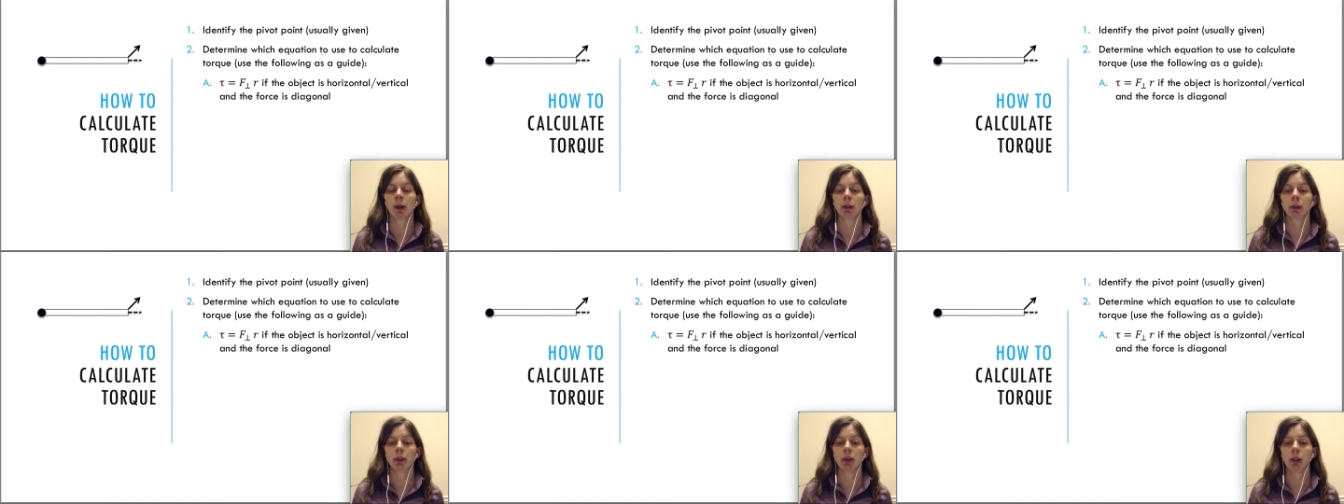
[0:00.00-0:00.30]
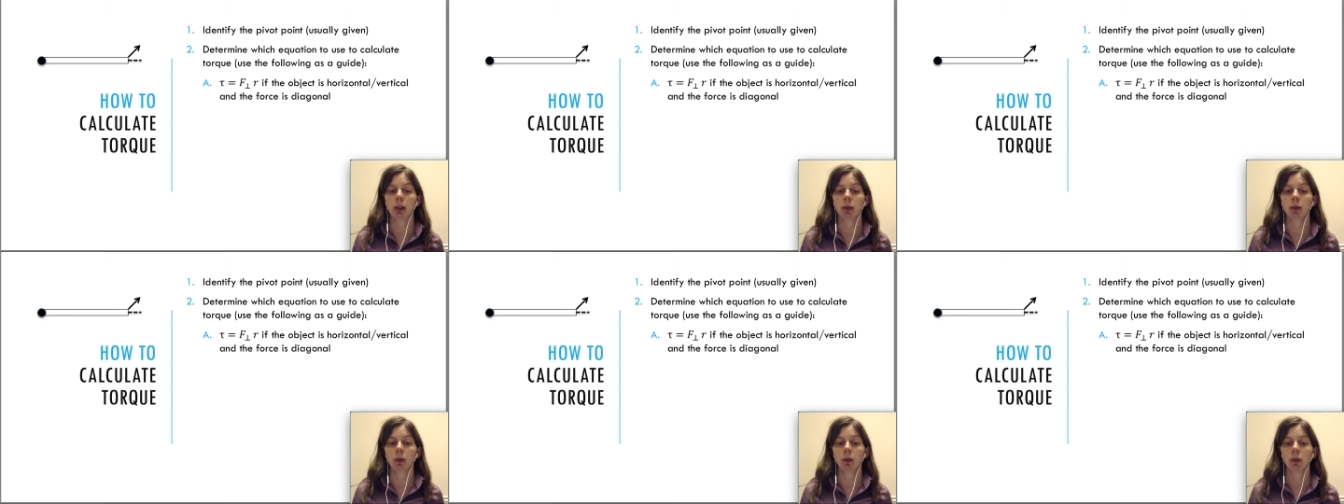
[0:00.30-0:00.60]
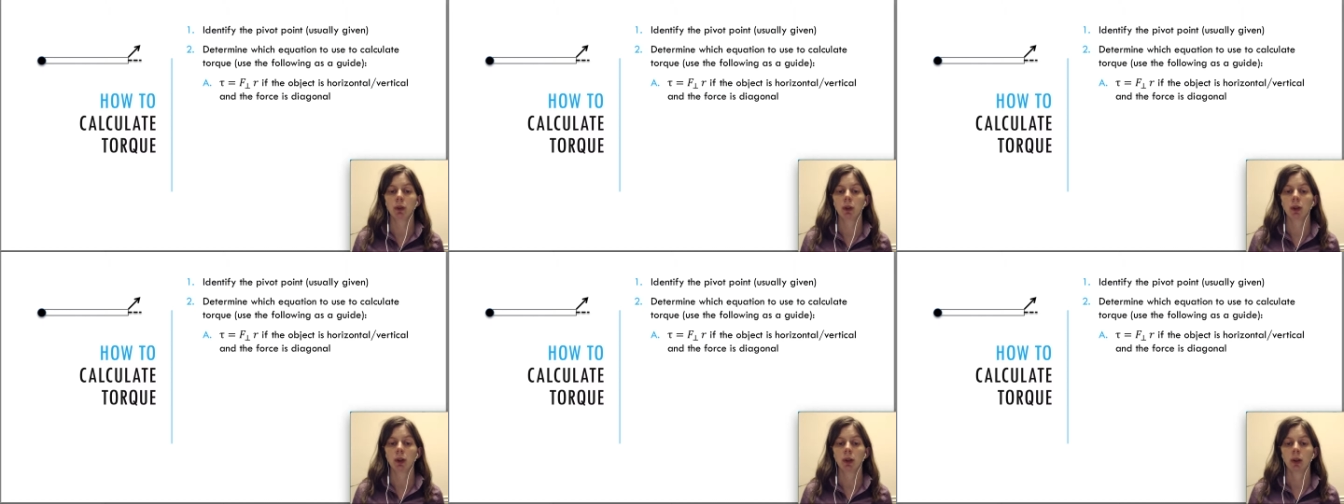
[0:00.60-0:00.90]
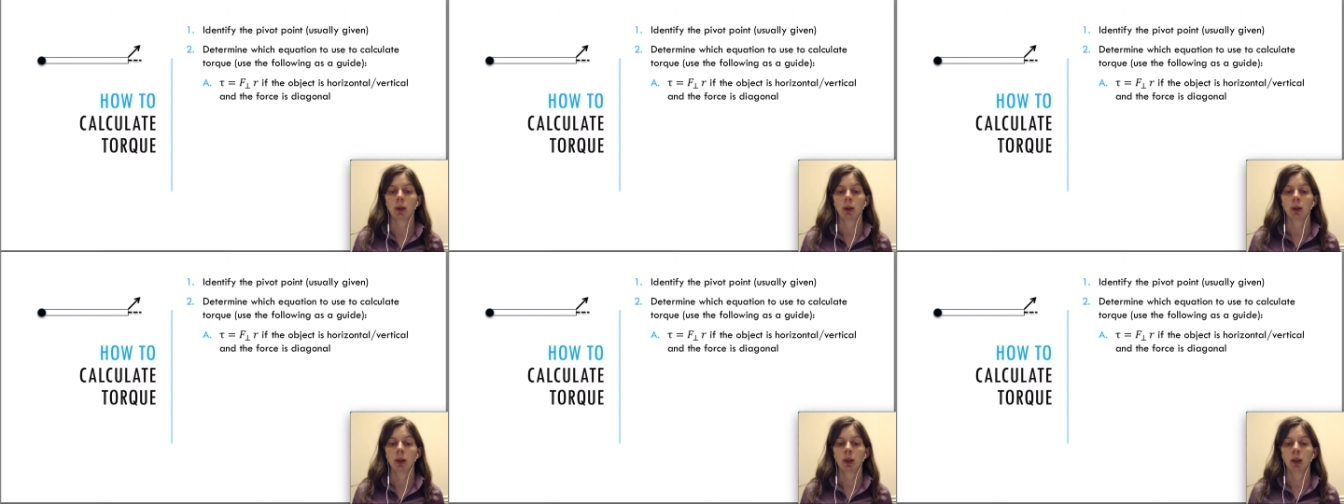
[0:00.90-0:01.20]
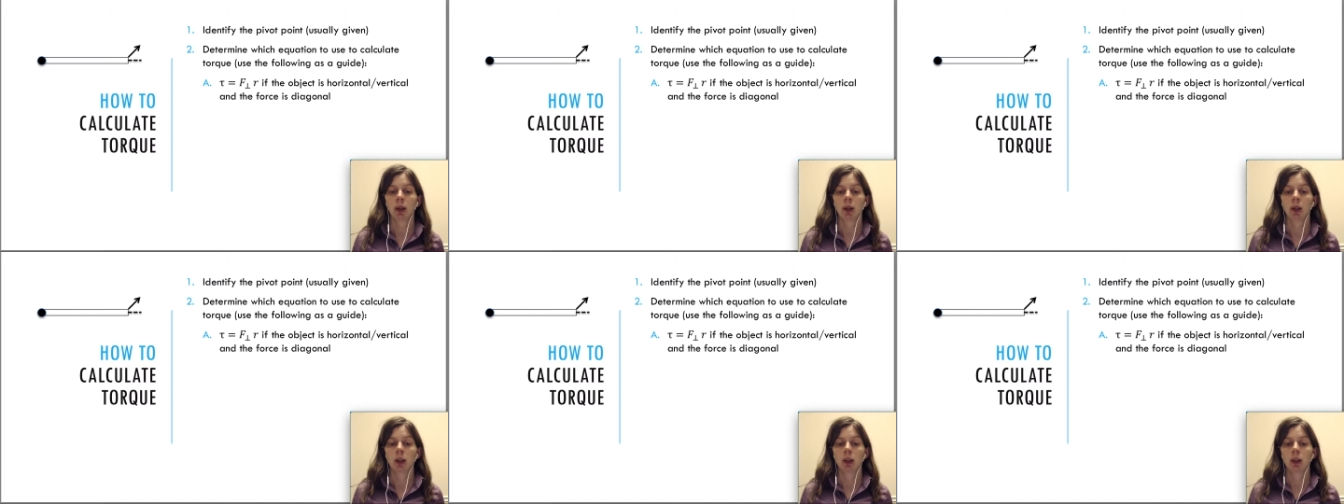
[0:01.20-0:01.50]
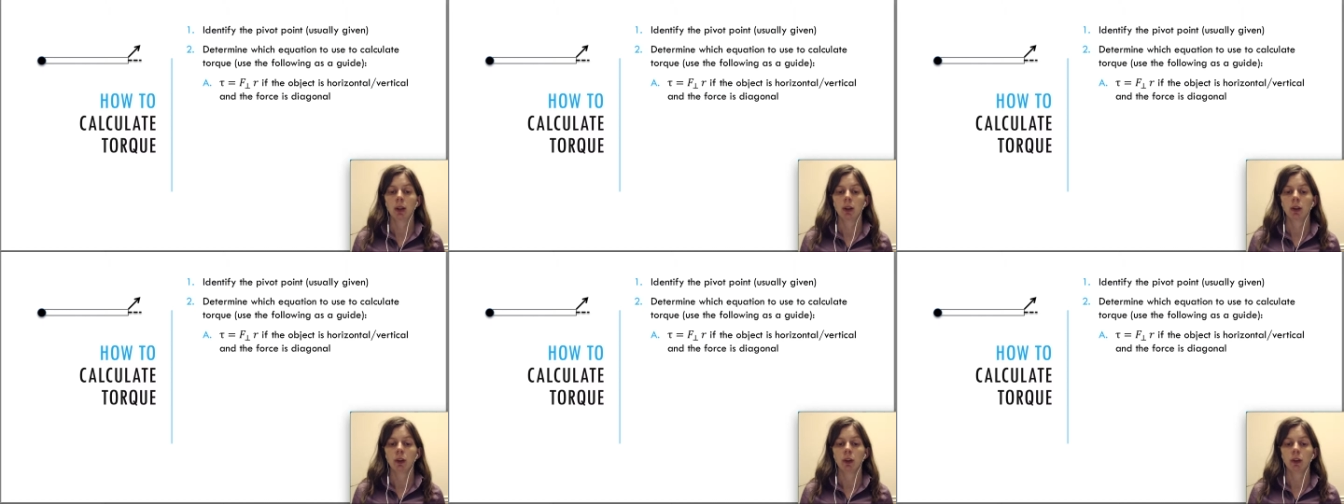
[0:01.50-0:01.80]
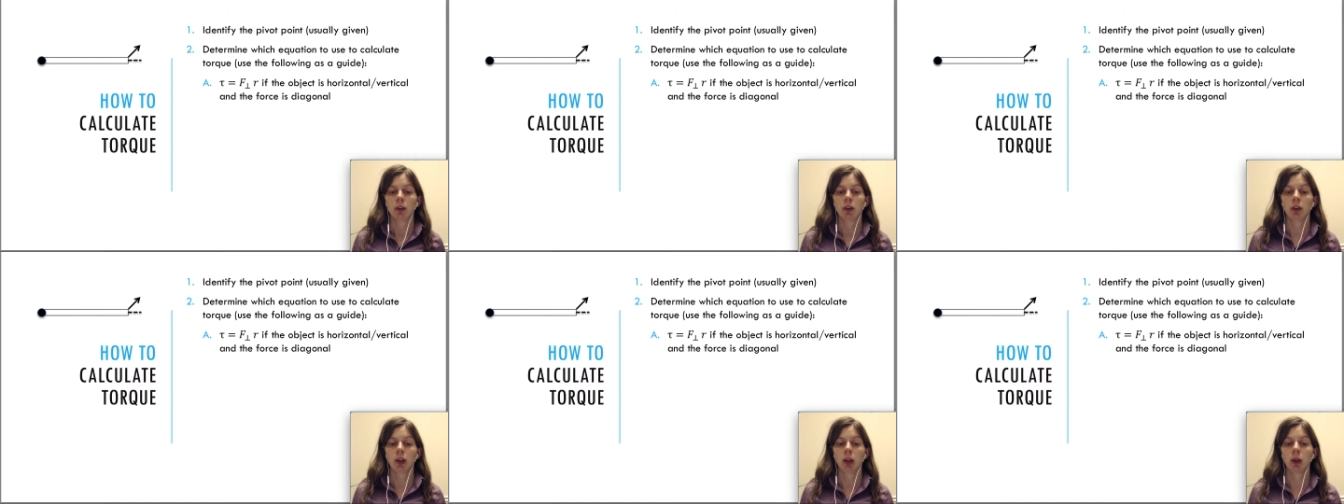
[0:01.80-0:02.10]
to use?
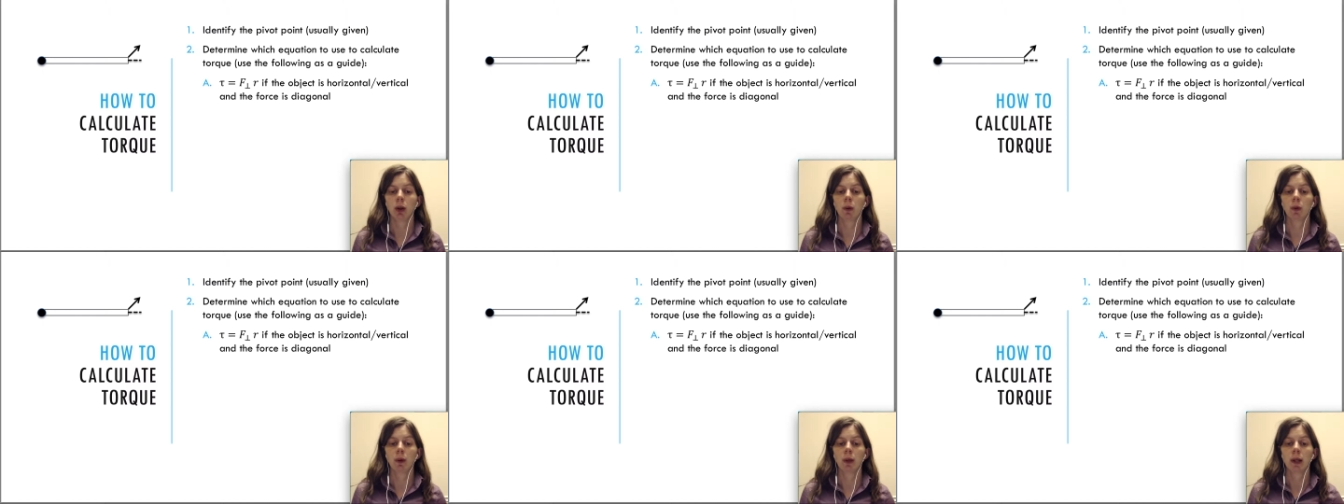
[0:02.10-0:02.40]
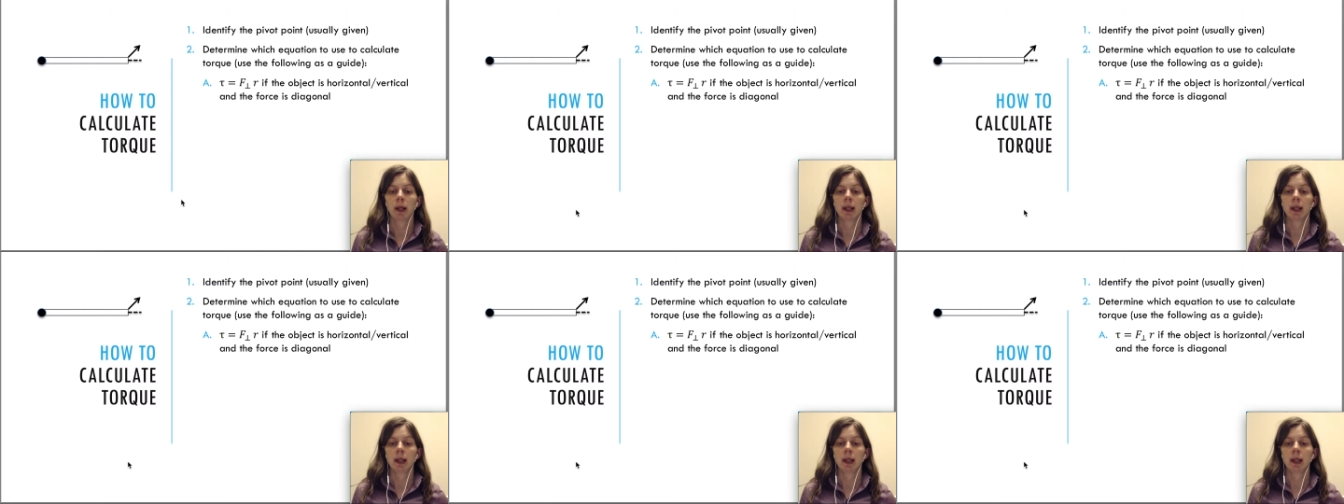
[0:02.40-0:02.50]
So